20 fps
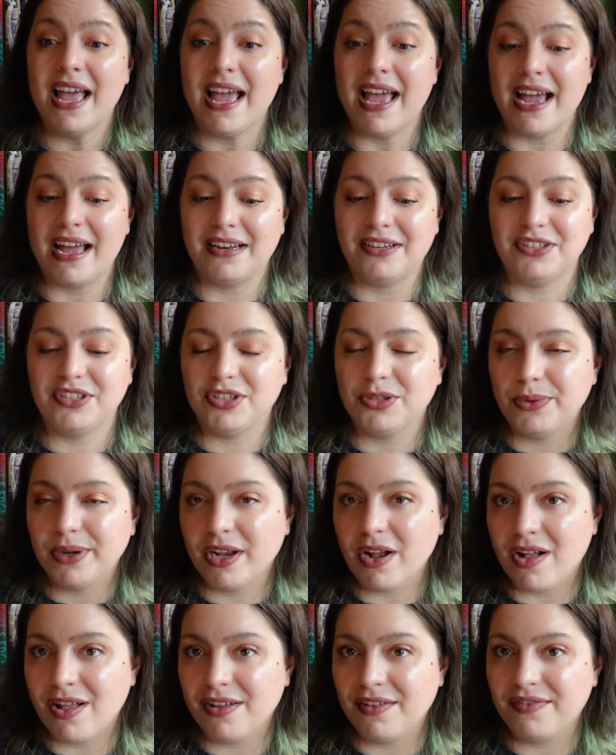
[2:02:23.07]
and is doing
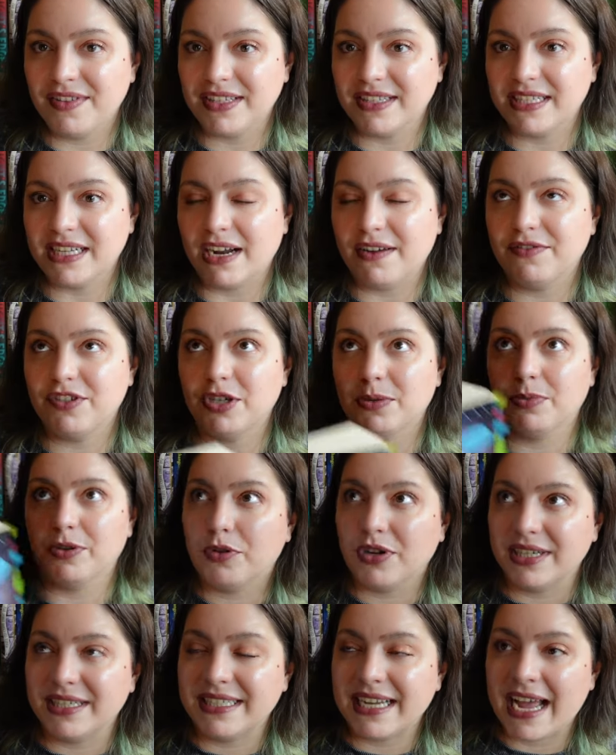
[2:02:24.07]
all of this stuff to
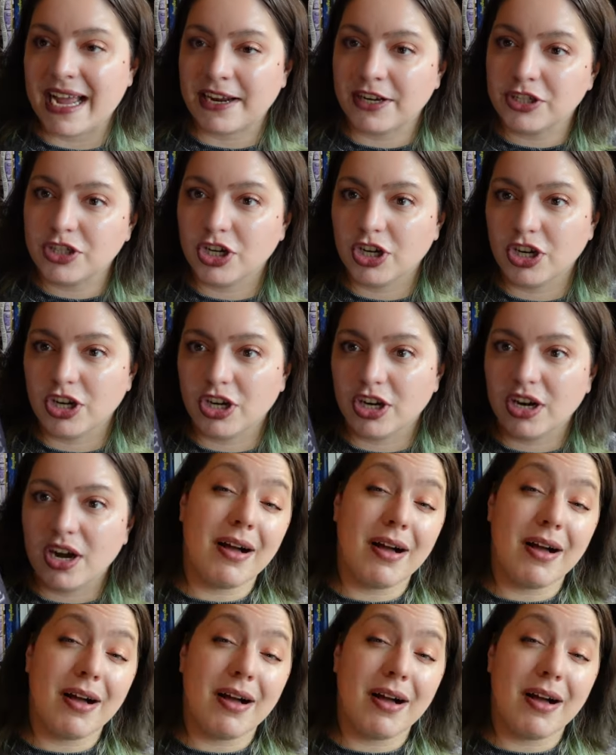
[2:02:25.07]
protect her.